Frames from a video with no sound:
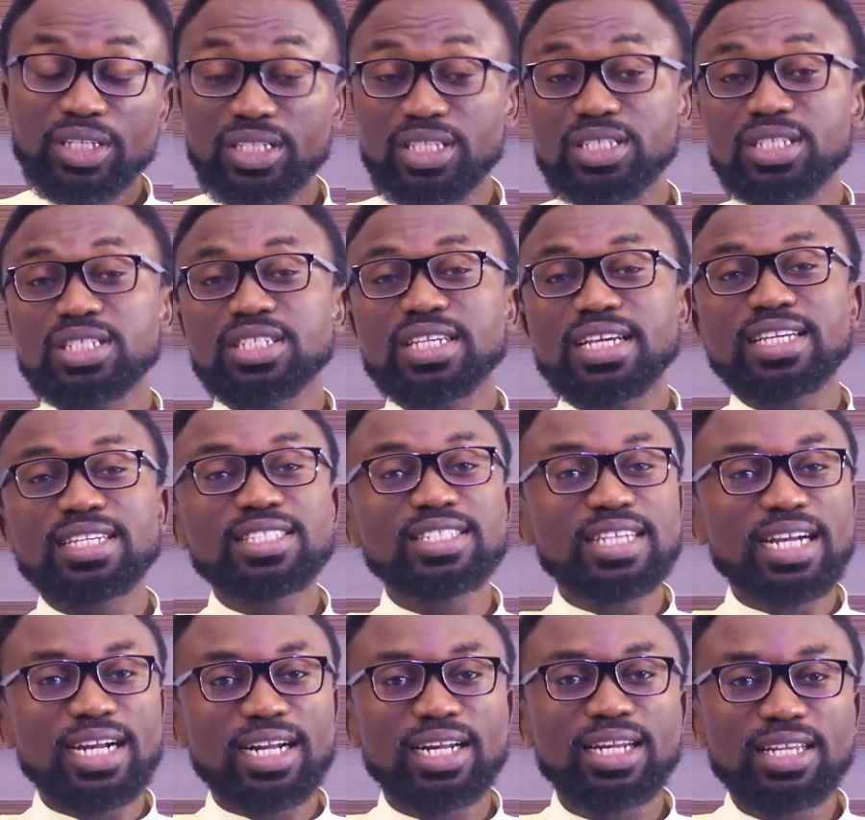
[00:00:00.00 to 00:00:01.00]
This is
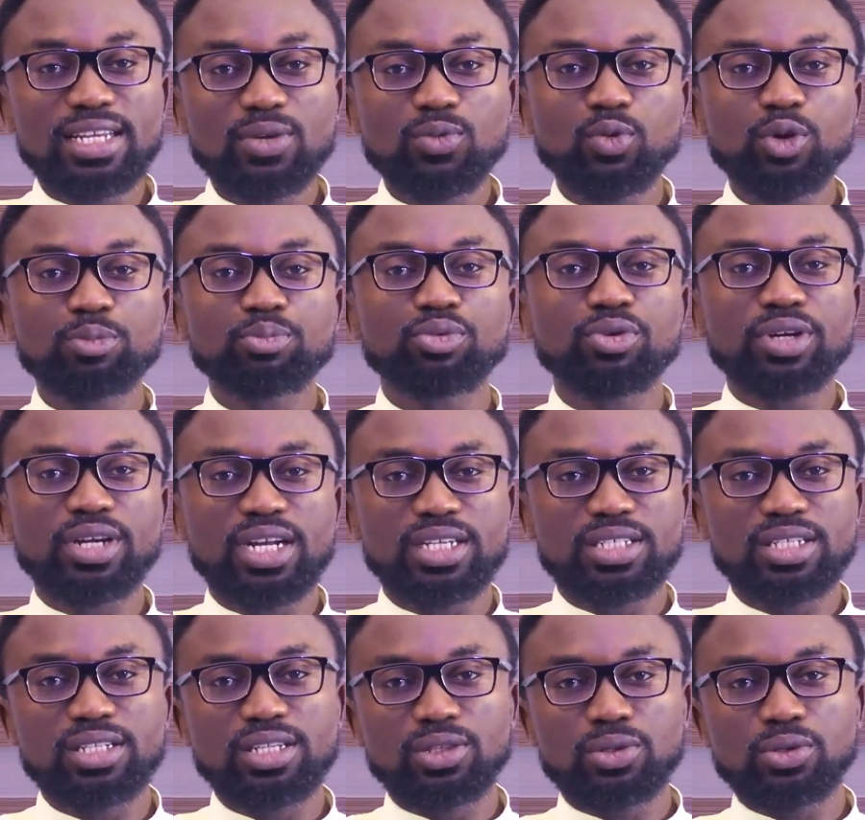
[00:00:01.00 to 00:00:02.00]
exactly what
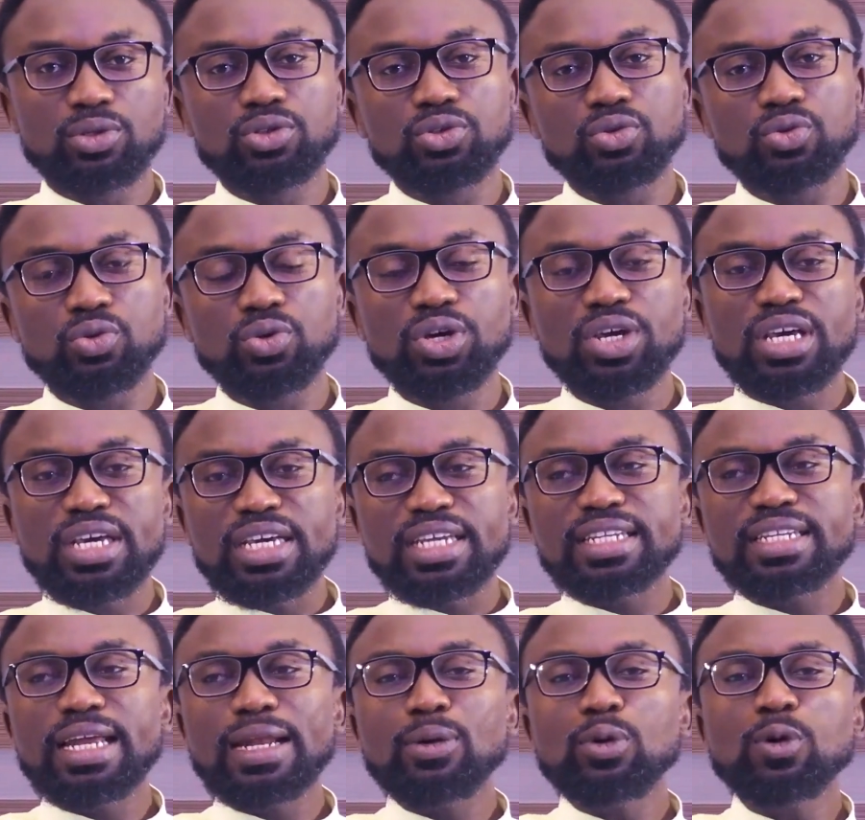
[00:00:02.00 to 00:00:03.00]
procrastinators do.
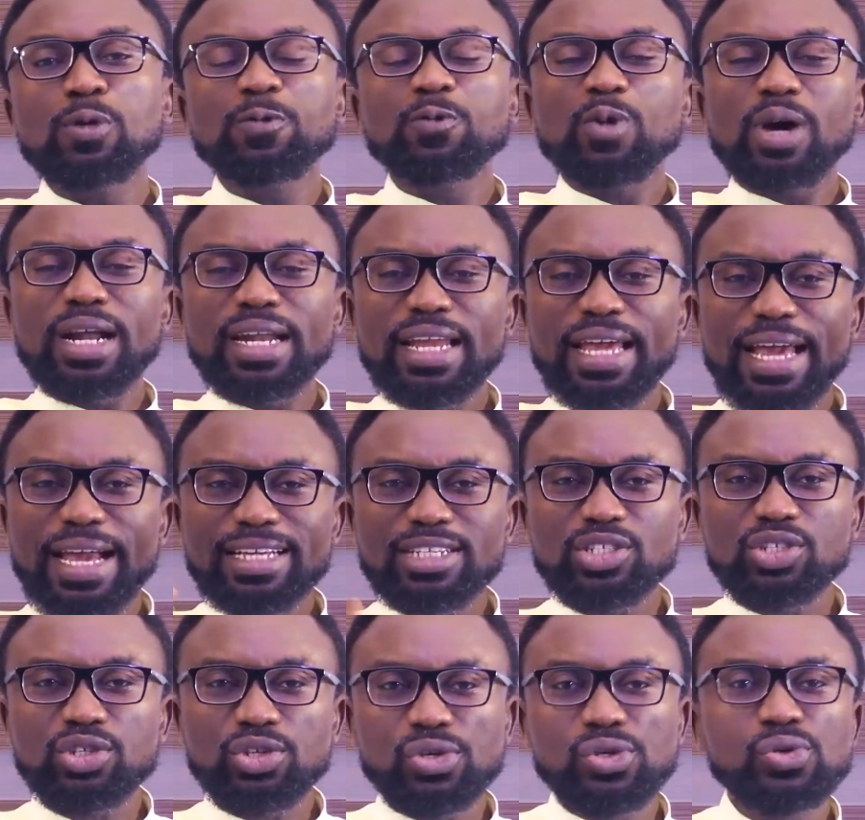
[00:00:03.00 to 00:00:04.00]
They look for an
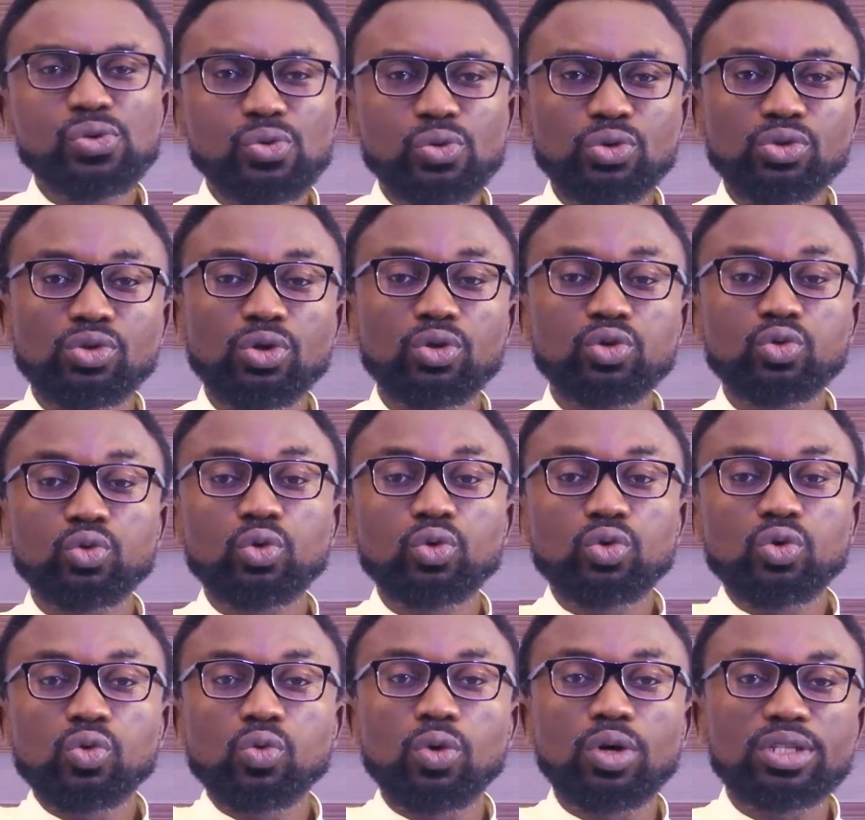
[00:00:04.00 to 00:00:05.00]
excuse not to
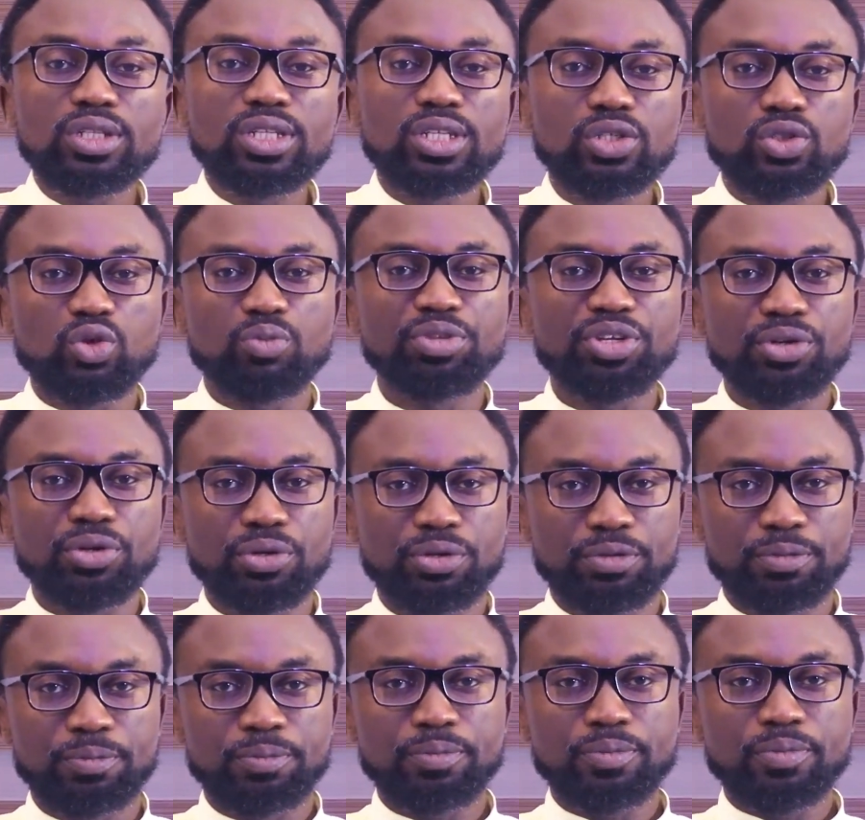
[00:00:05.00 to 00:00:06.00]
do what needs to be done.